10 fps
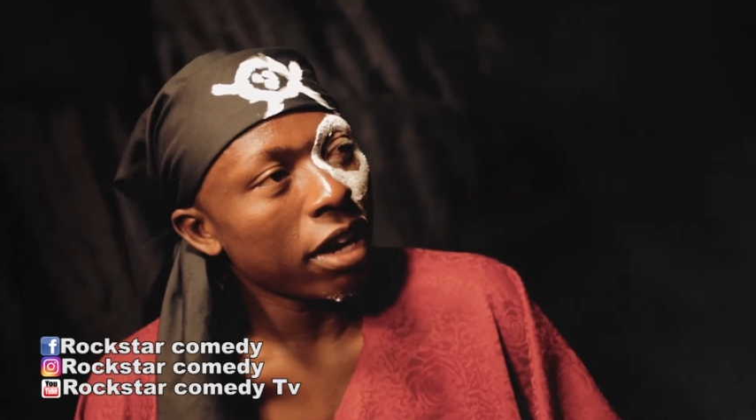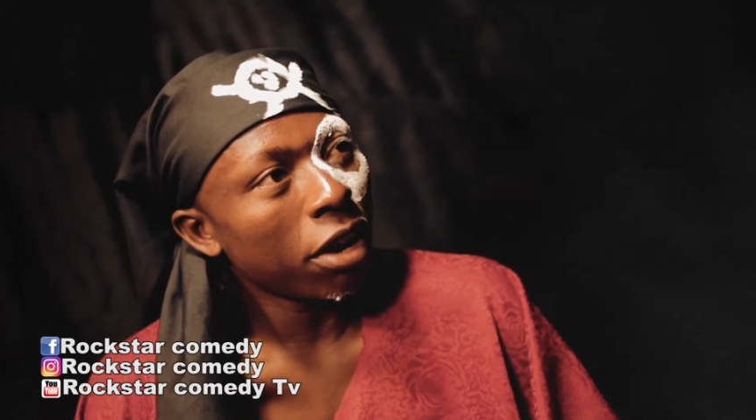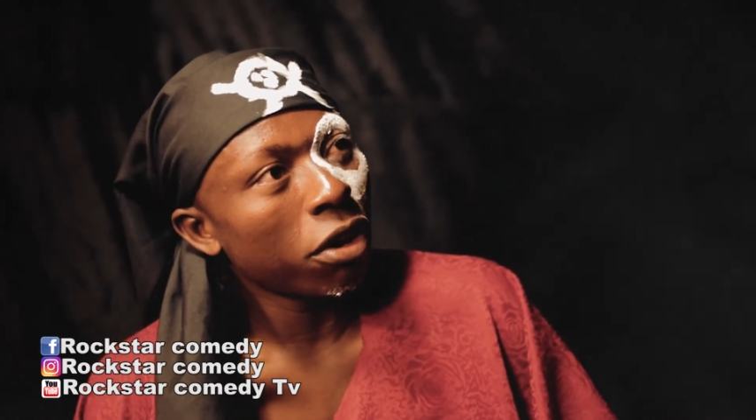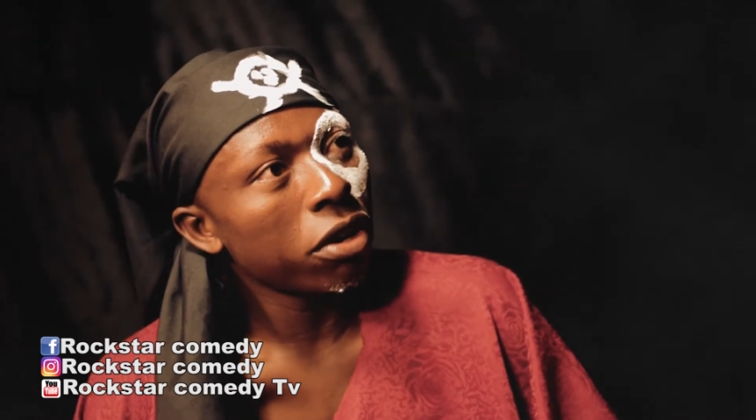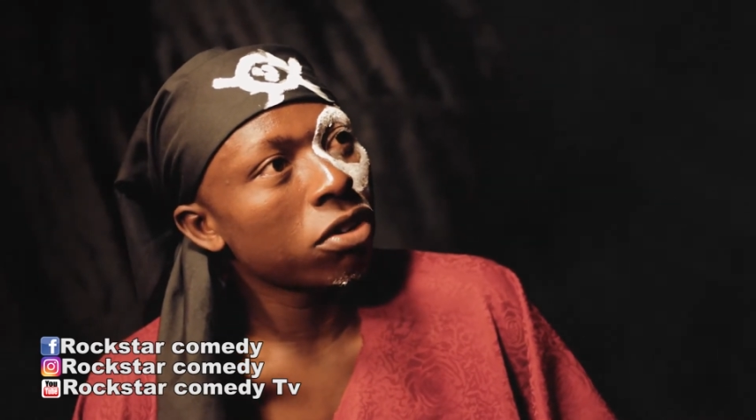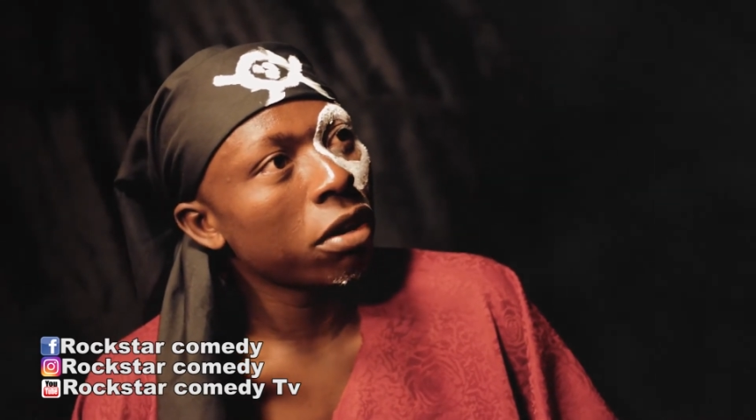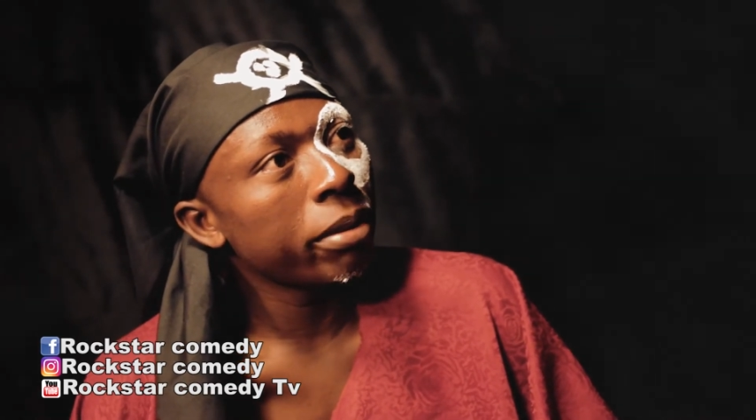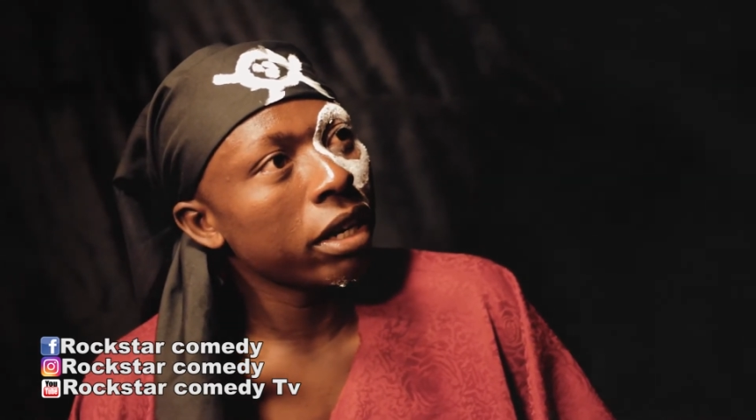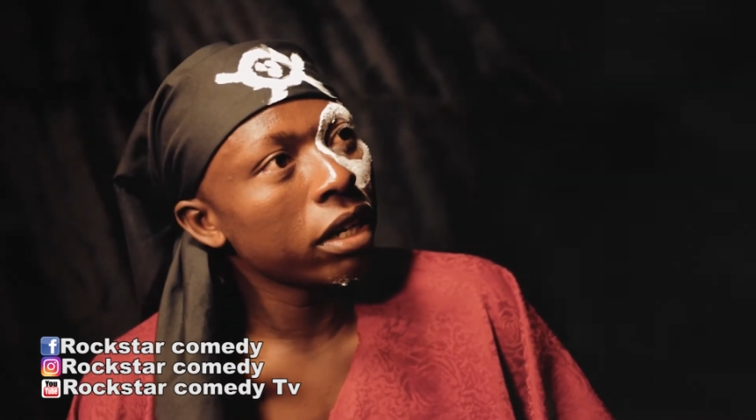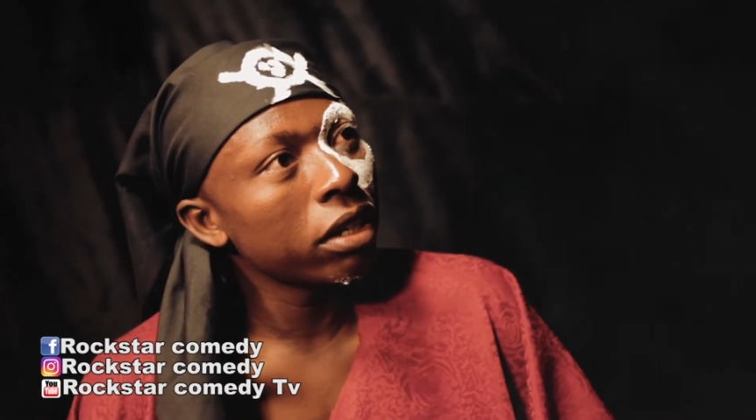you are going to
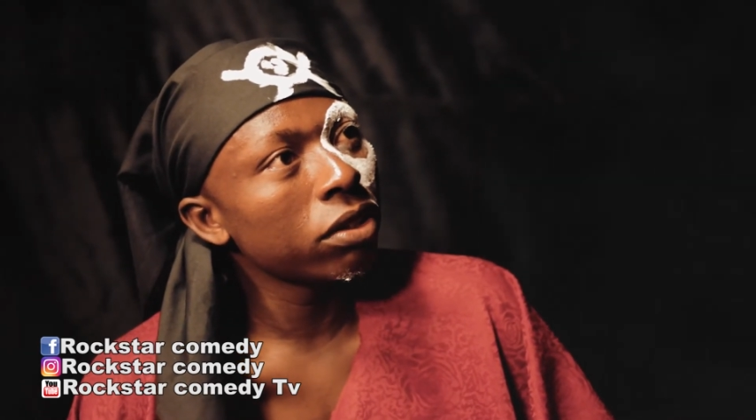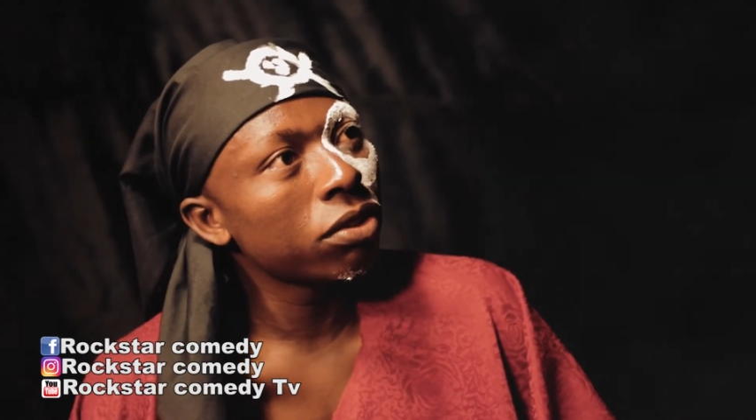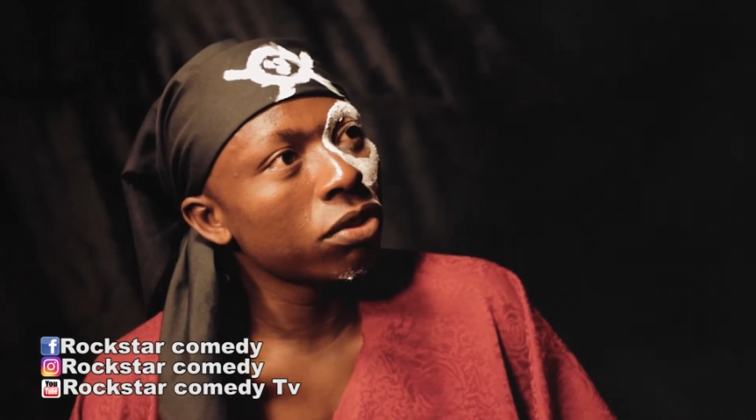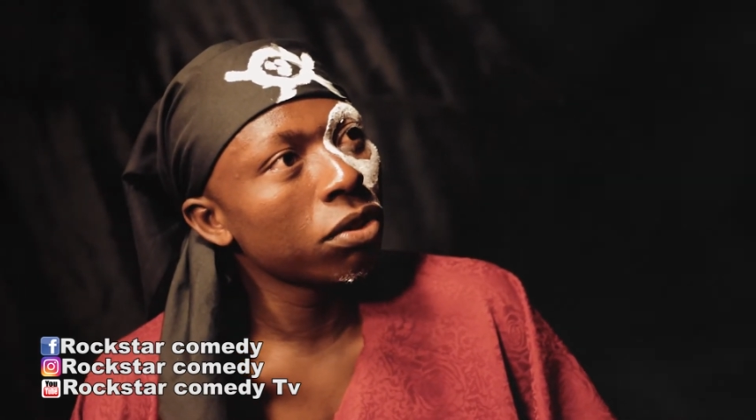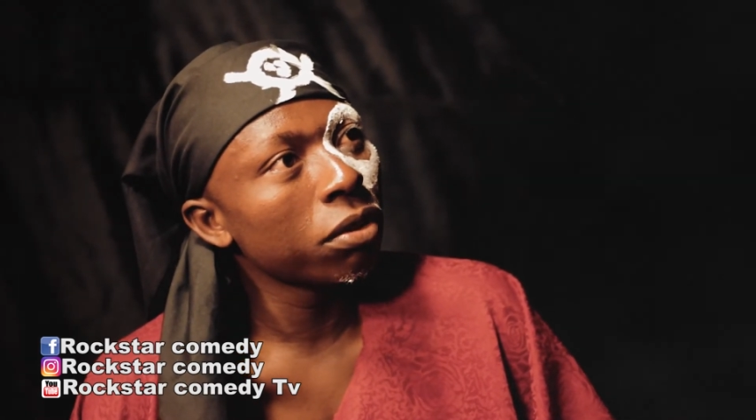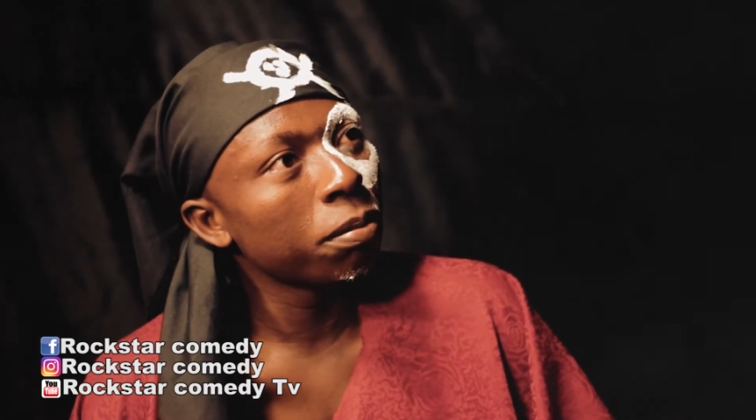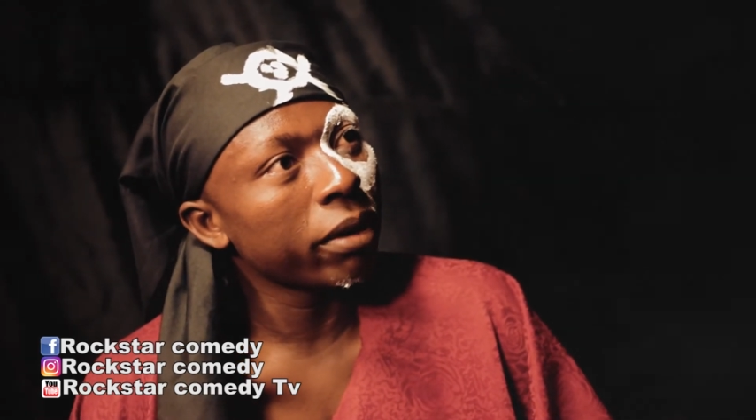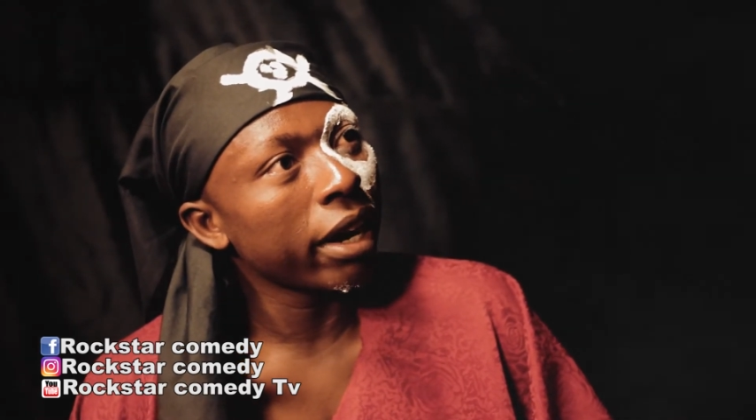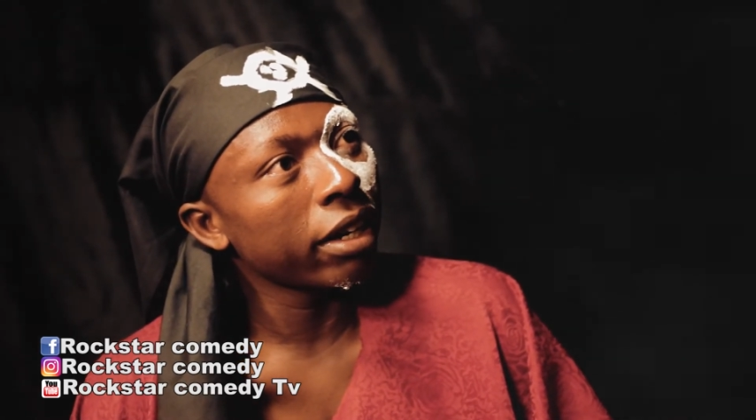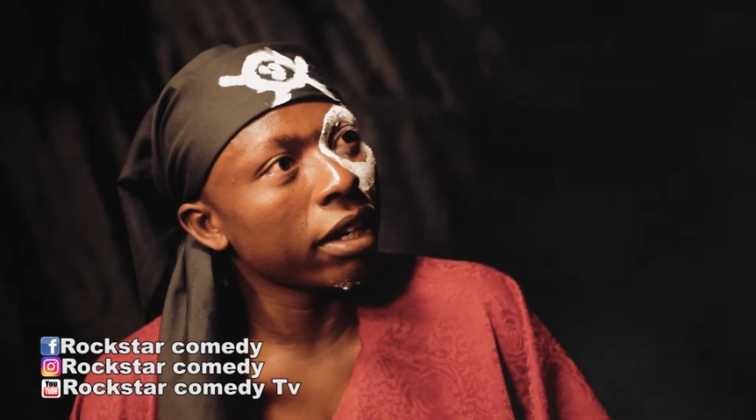bring two
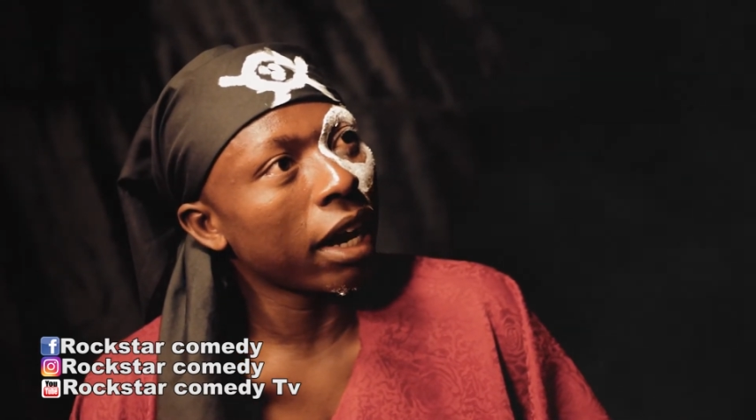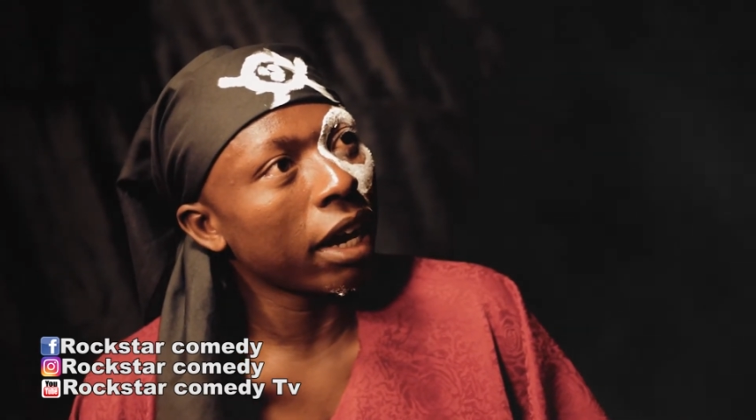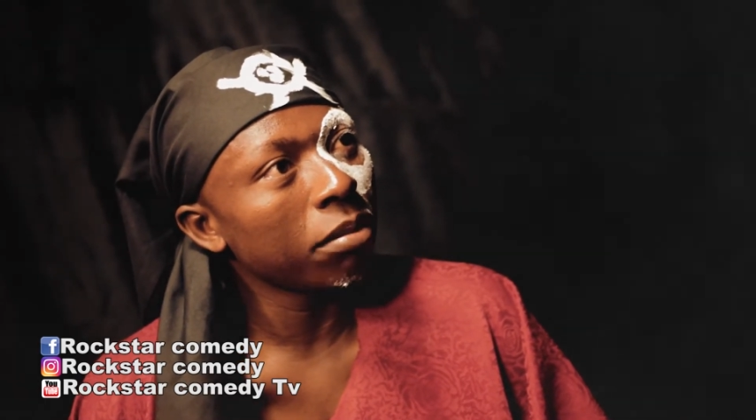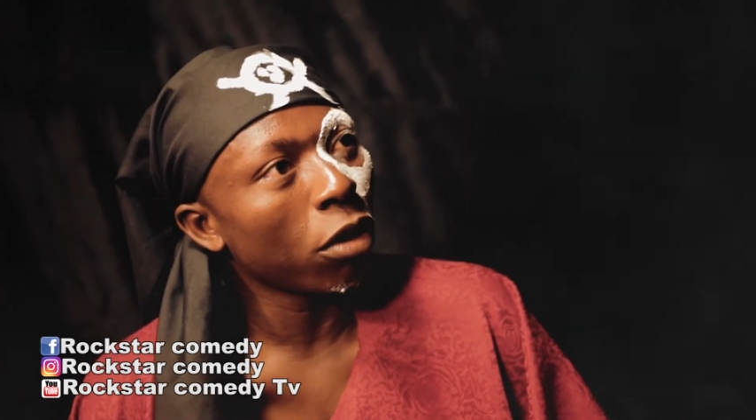pregnant